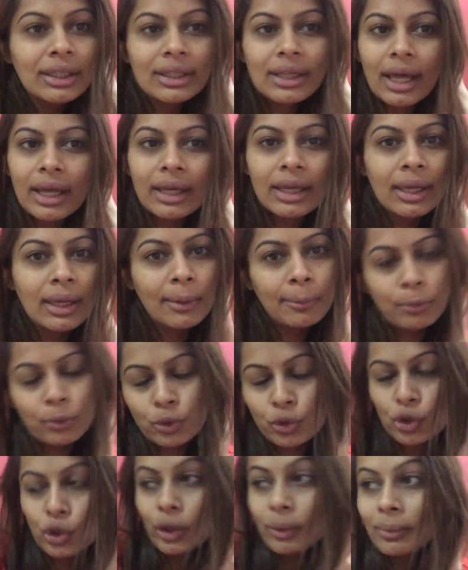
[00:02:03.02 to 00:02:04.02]
neend aayegi ki
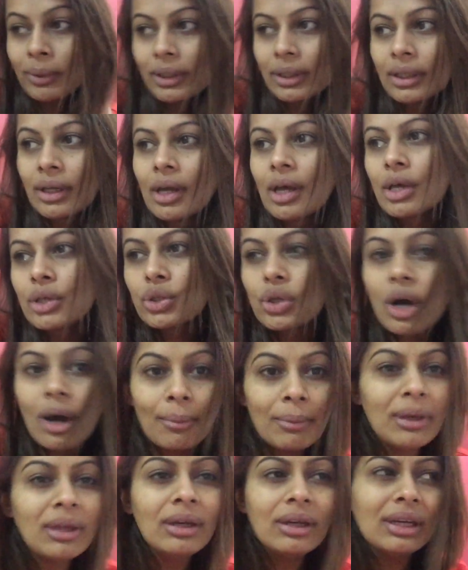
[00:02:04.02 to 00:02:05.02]
poochho hi mat. So,
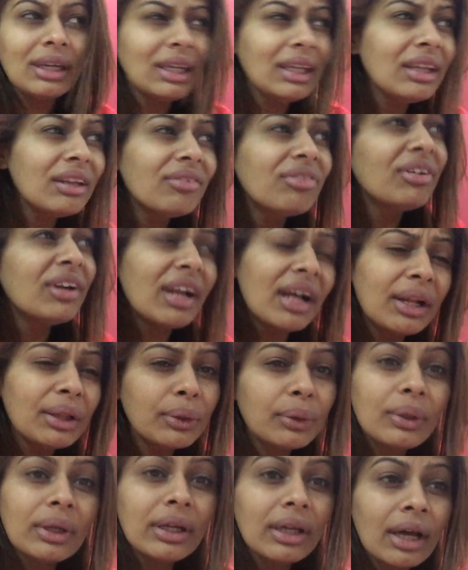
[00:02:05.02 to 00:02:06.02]
abhi neend filhal
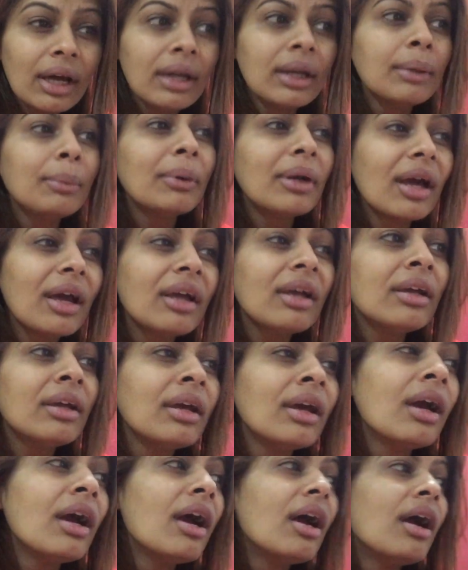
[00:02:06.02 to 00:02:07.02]
to nahi aa rahi, but
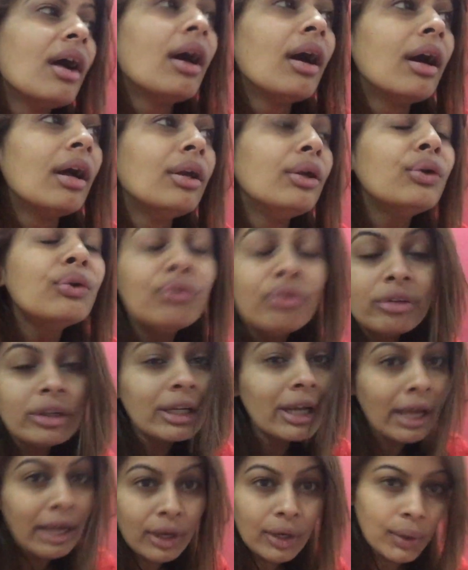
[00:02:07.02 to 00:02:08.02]
I do
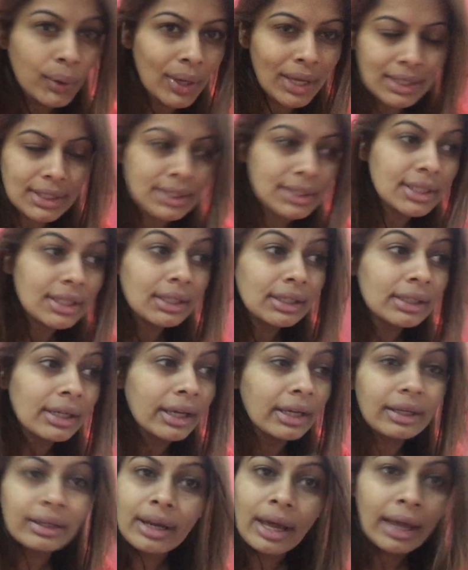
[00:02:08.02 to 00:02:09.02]
feel like resting,
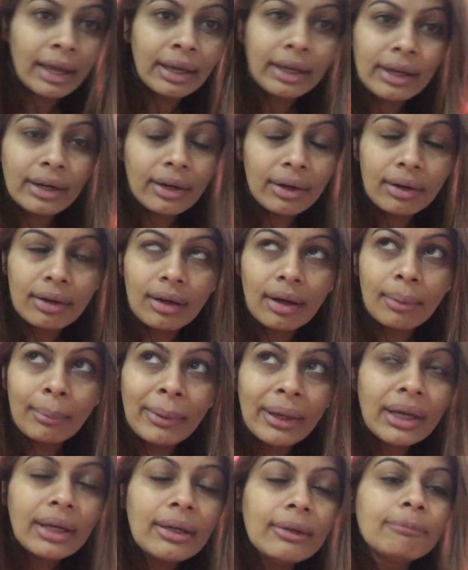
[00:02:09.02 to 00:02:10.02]
like lying a
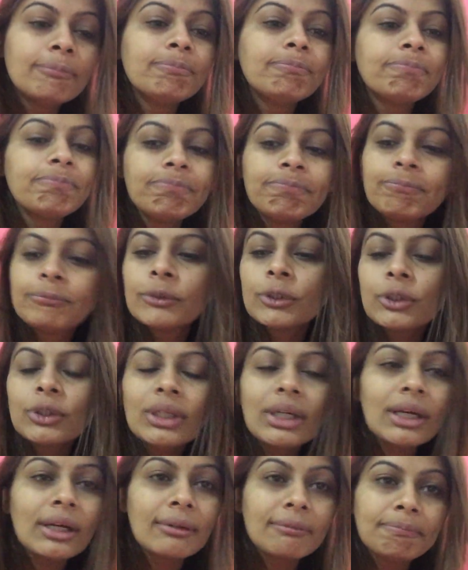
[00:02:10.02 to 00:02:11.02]
bit. So,
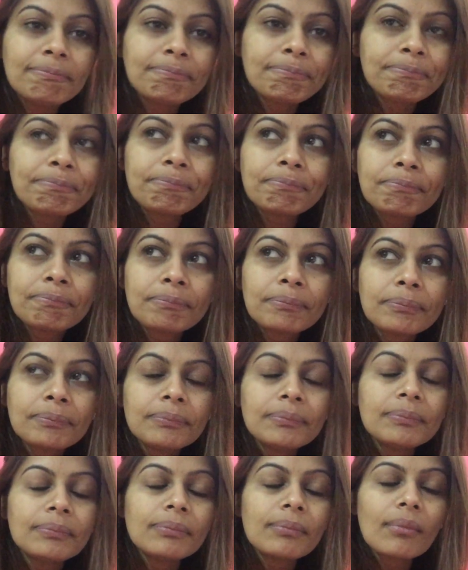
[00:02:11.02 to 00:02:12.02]

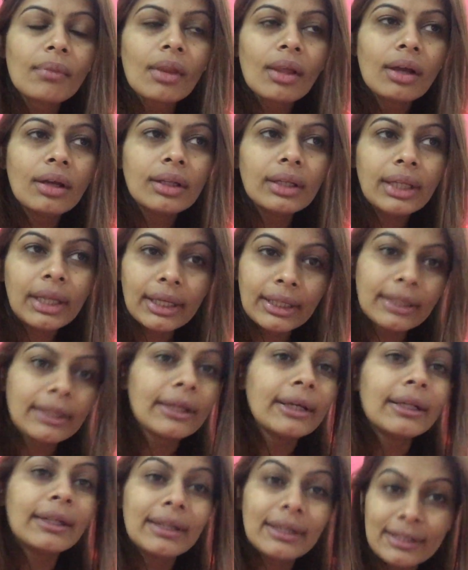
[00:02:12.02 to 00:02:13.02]
yeah.
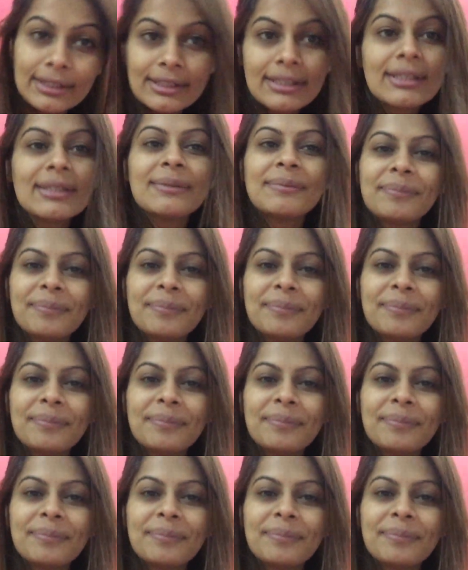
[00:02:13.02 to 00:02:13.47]
Dekhte hain, let's see.